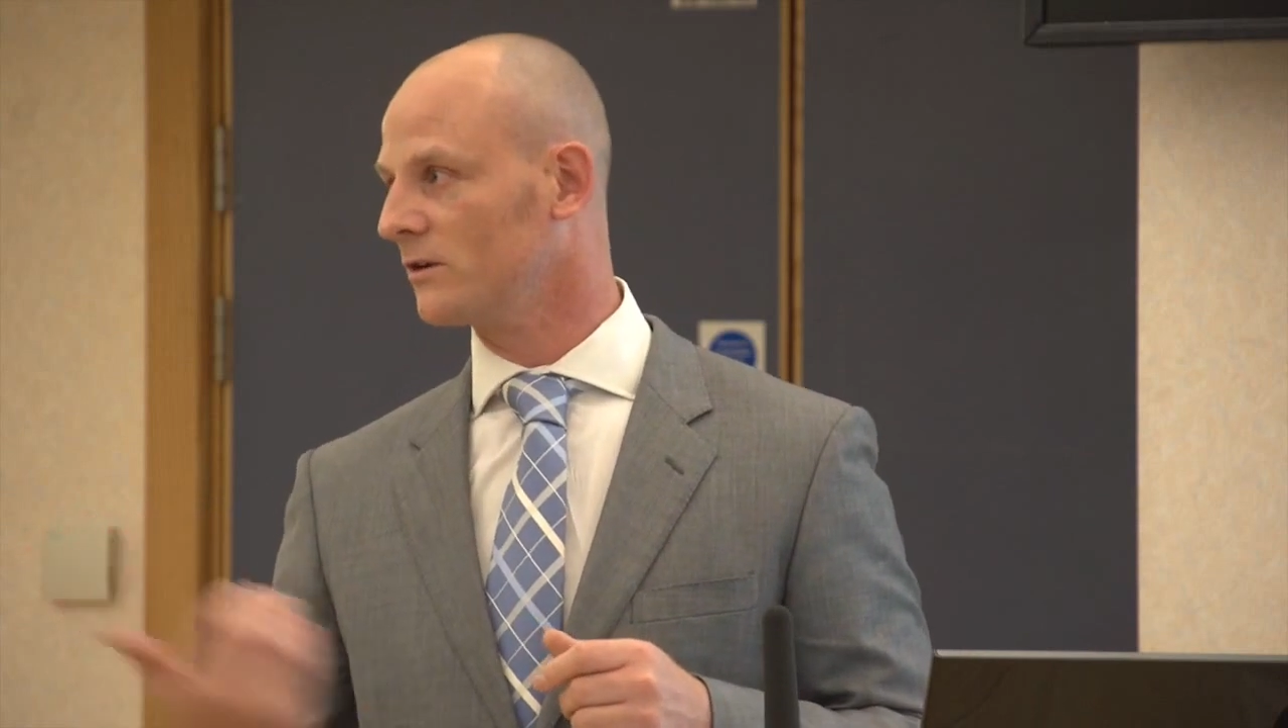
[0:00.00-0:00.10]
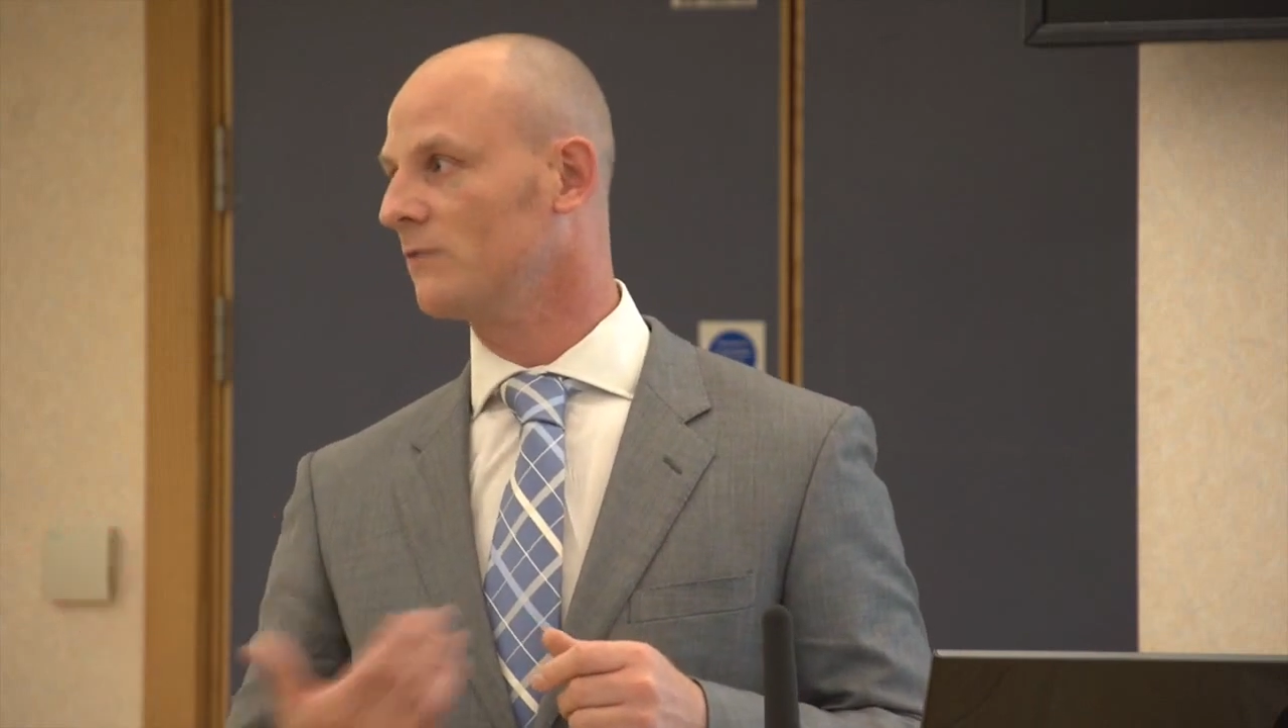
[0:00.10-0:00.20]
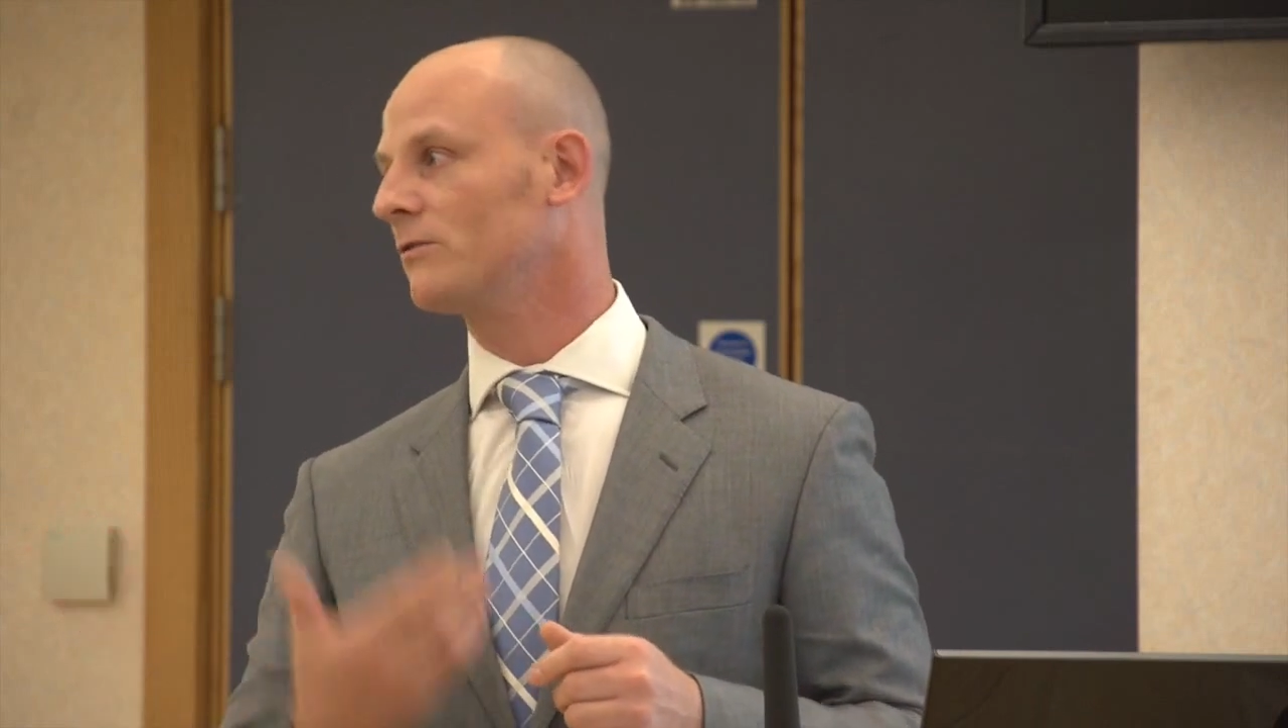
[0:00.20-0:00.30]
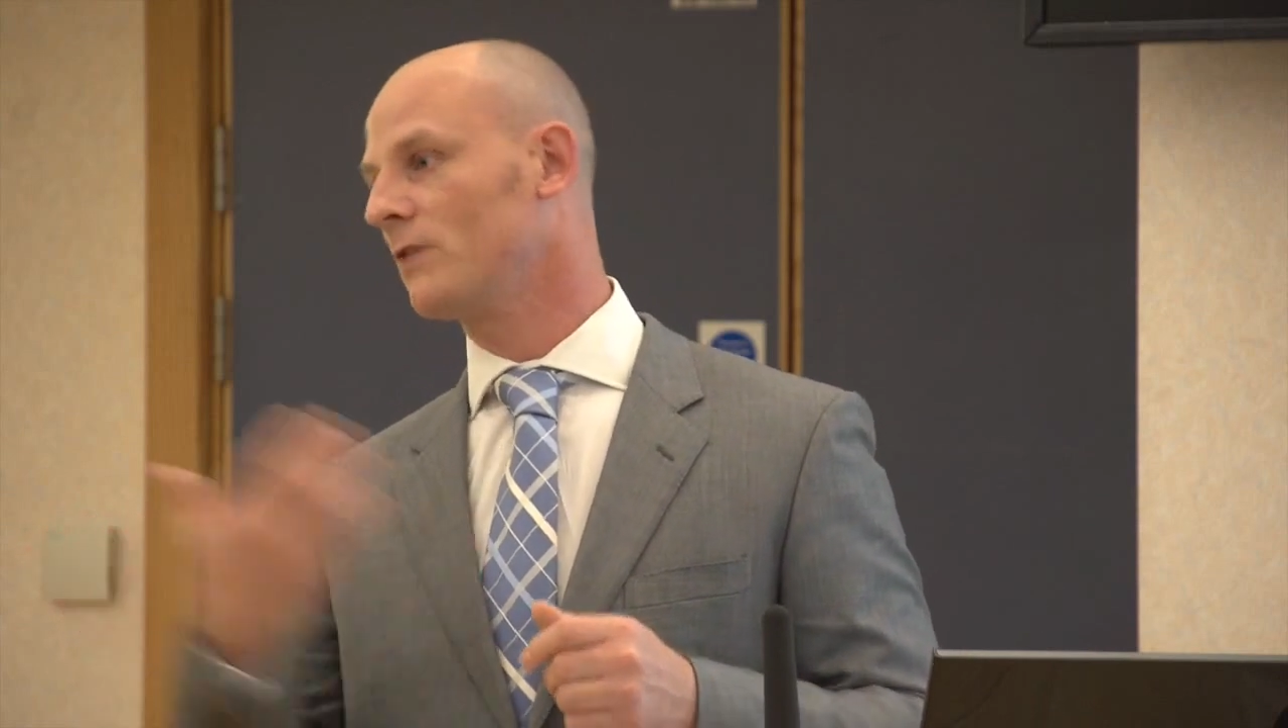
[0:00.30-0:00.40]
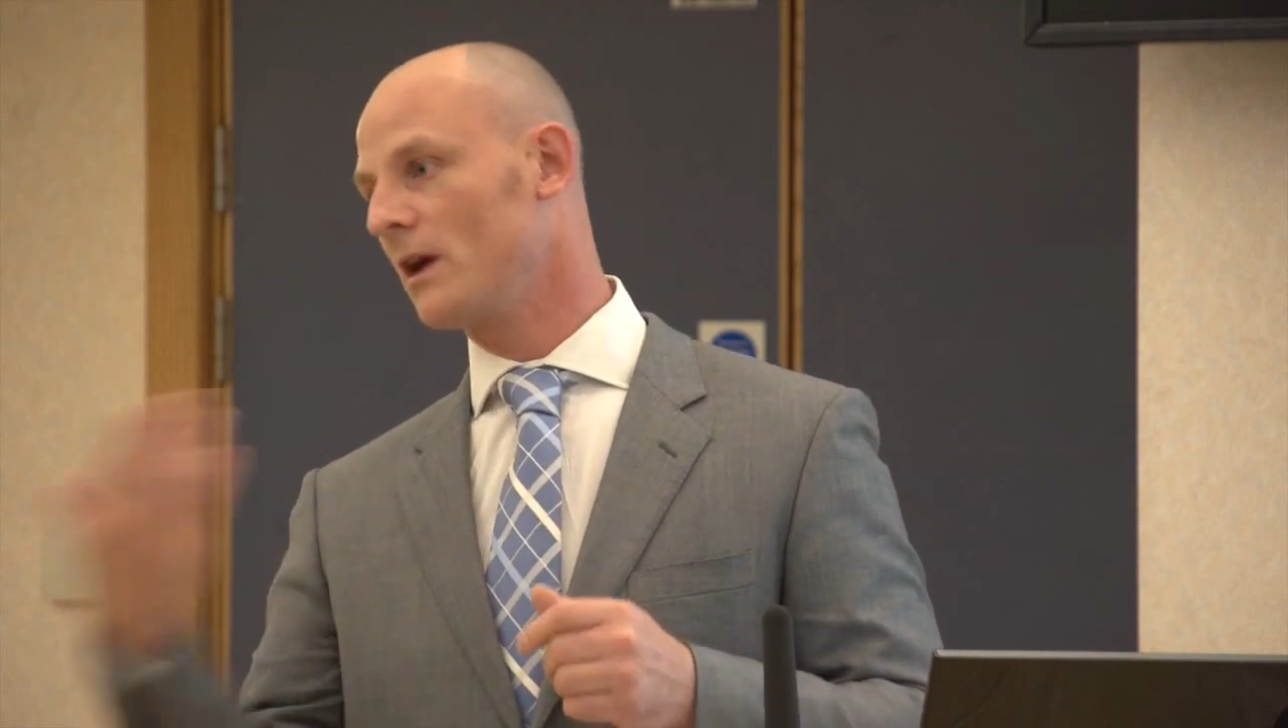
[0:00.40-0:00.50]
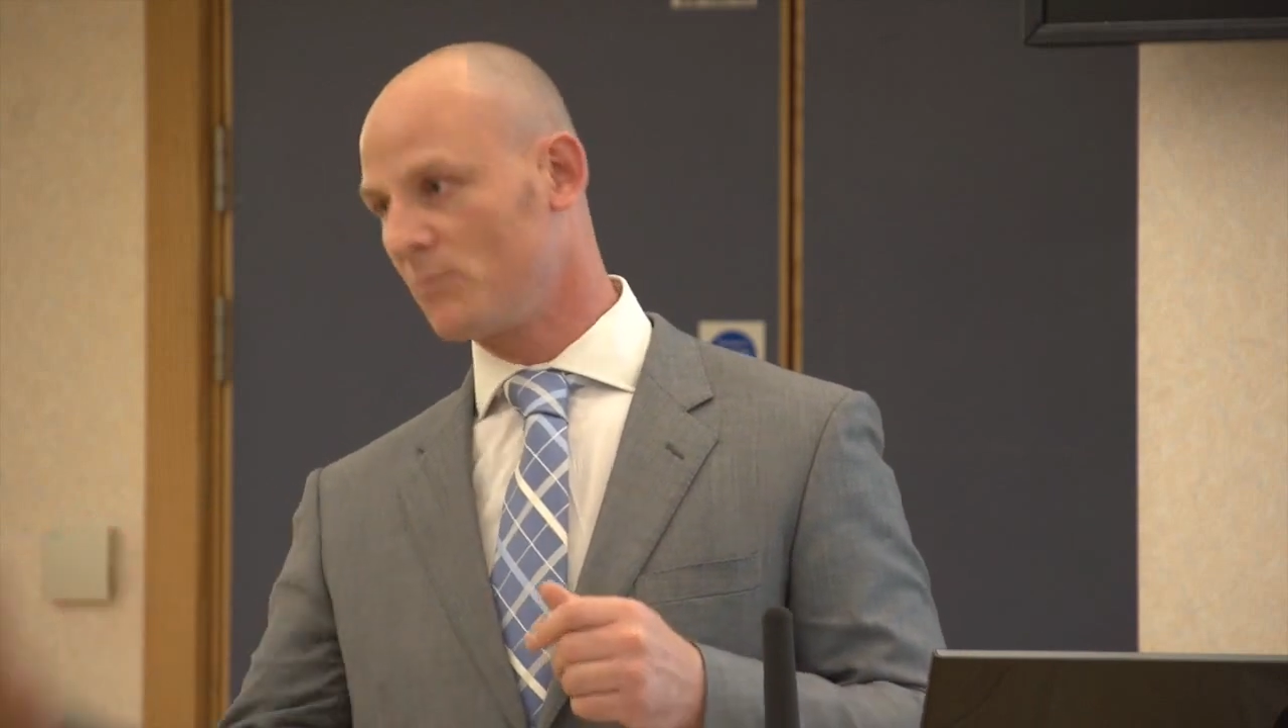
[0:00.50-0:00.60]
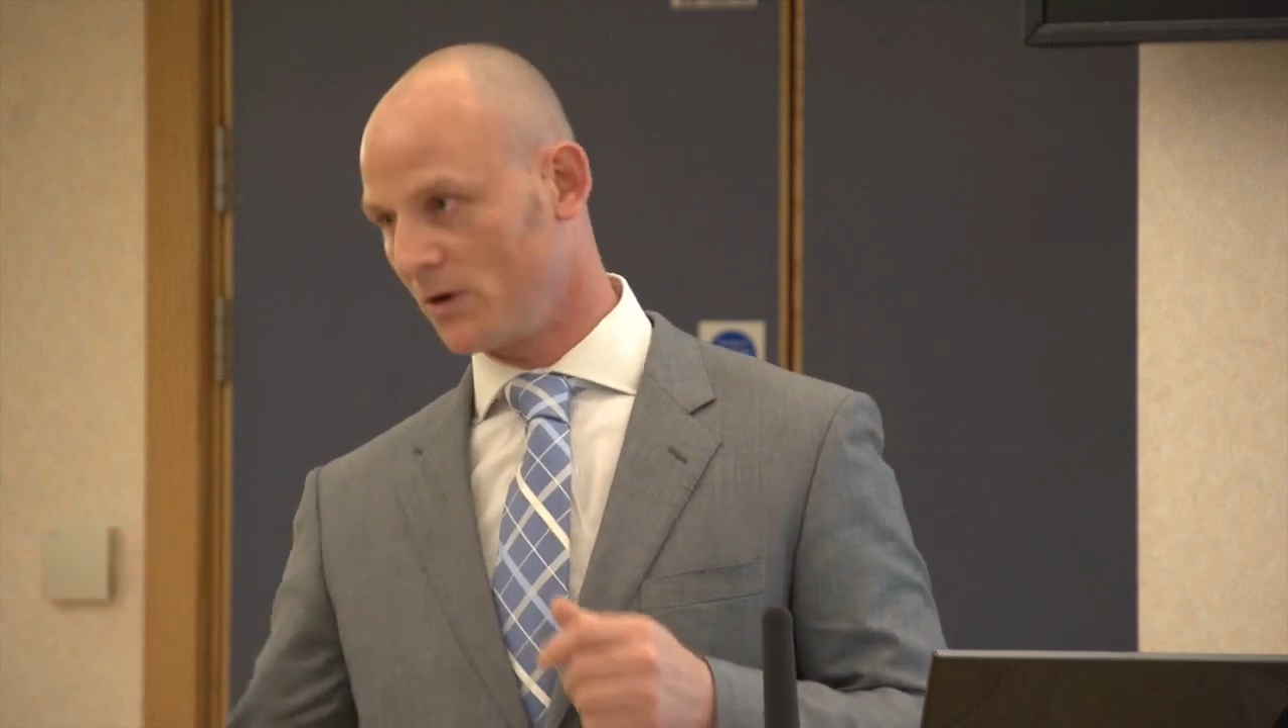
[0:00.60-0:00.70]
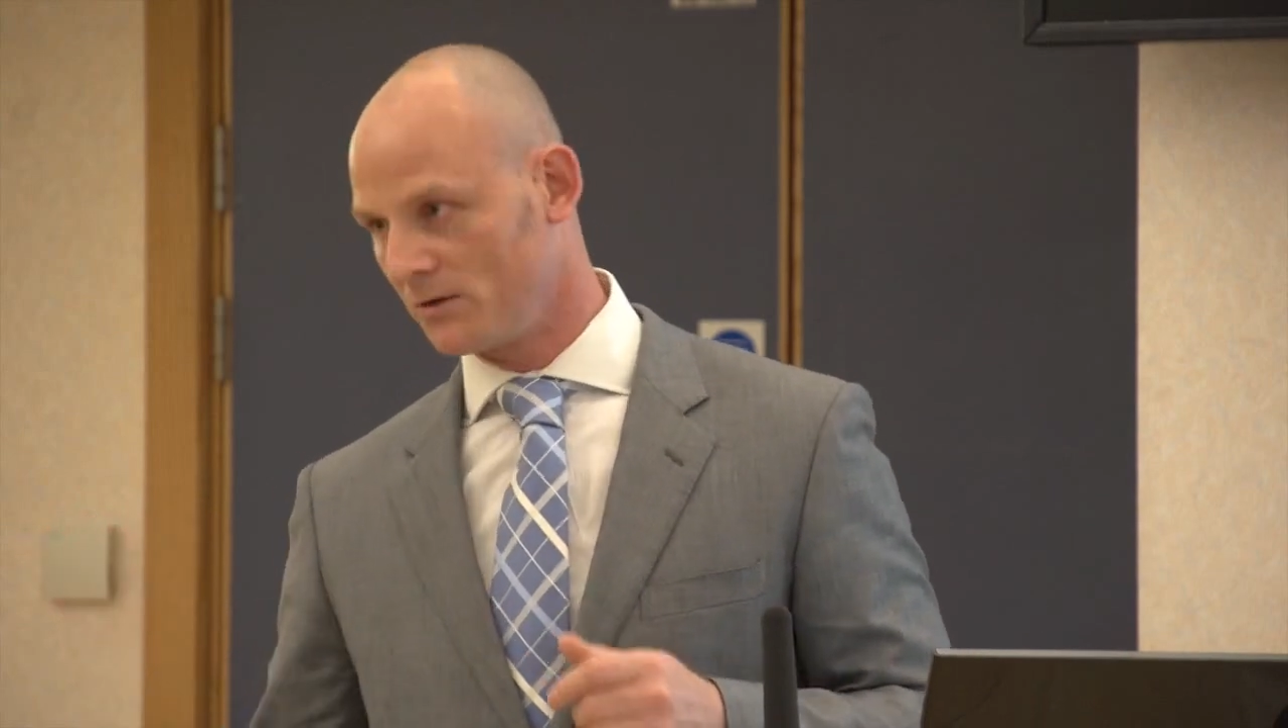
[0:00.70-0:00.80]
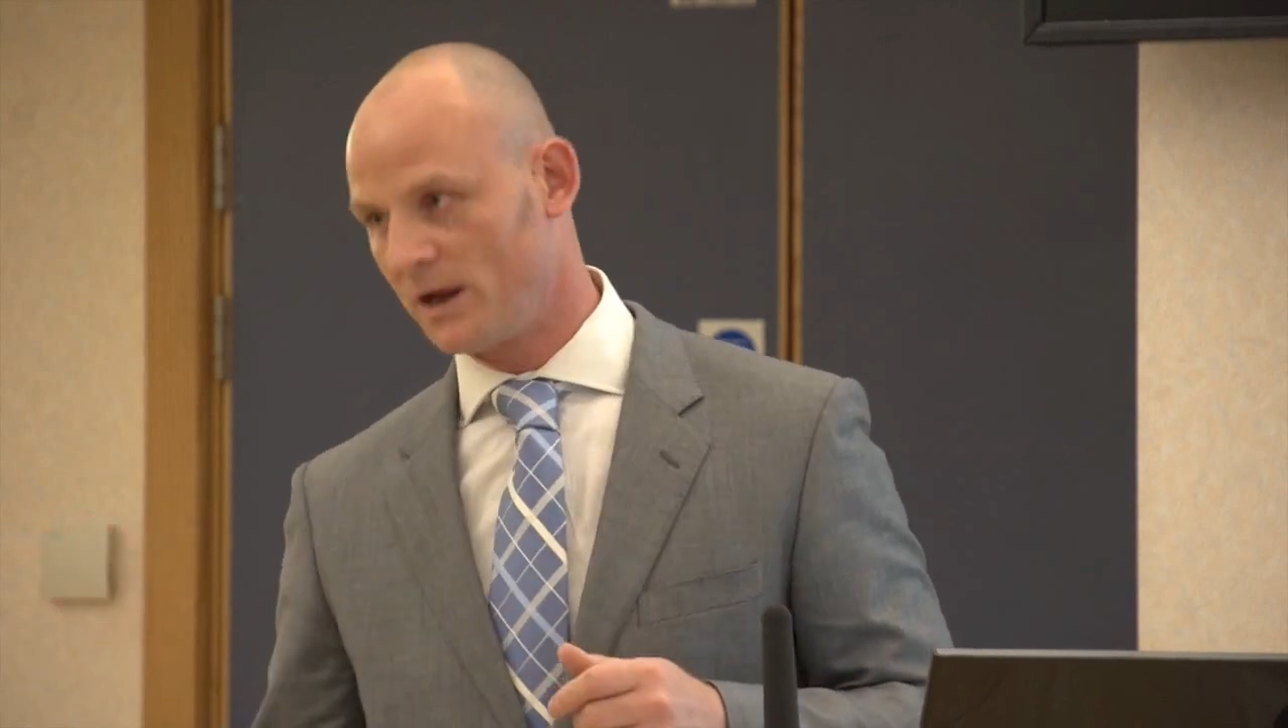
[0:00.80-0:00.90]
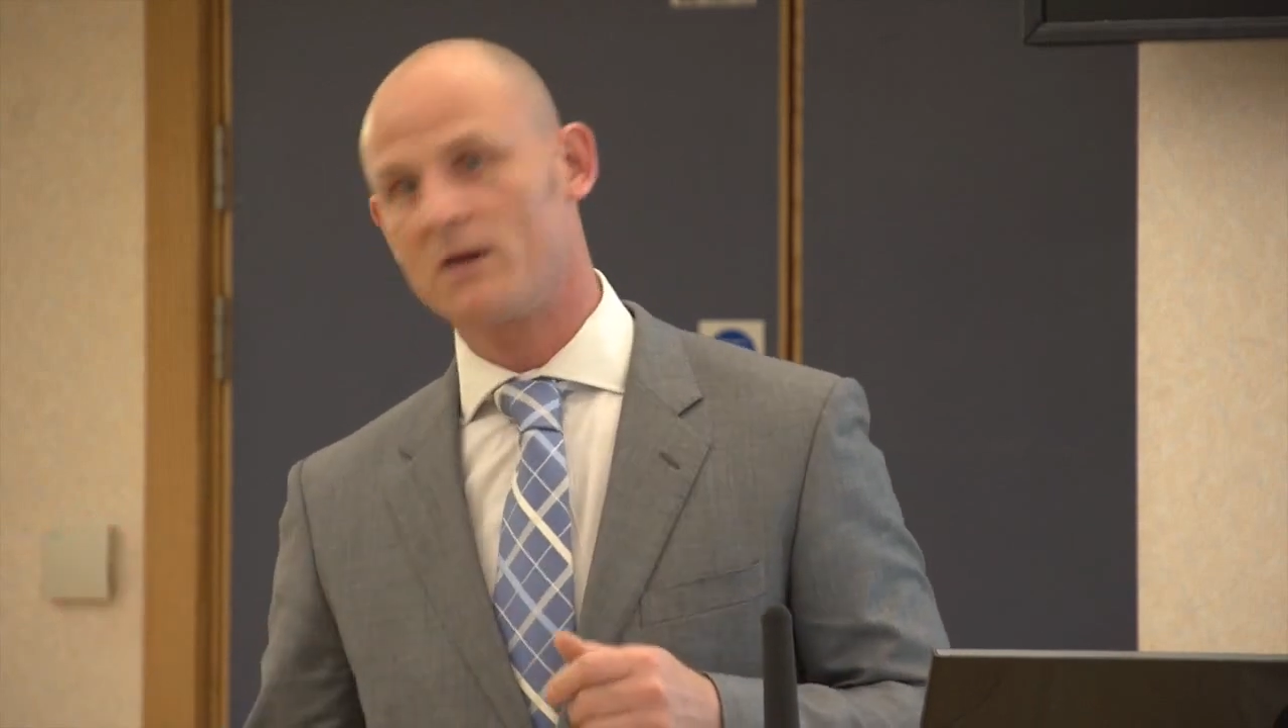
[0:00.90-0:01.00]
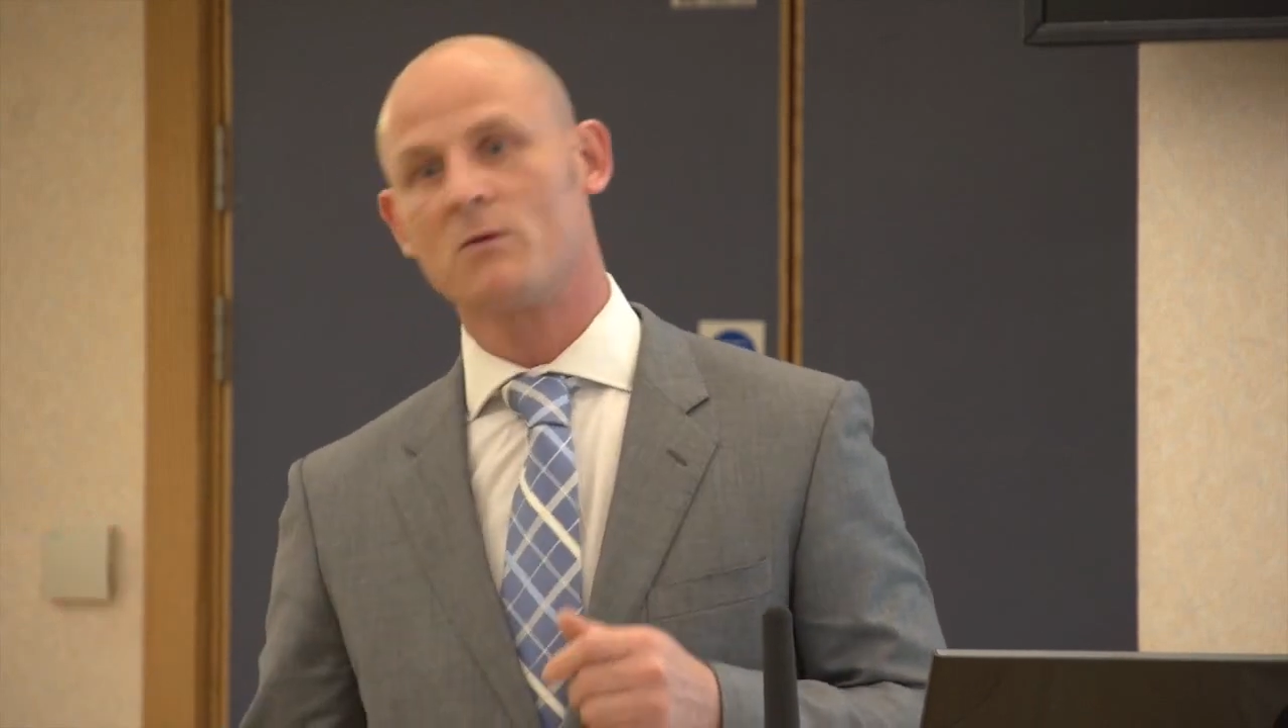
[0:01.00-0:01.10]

and go through their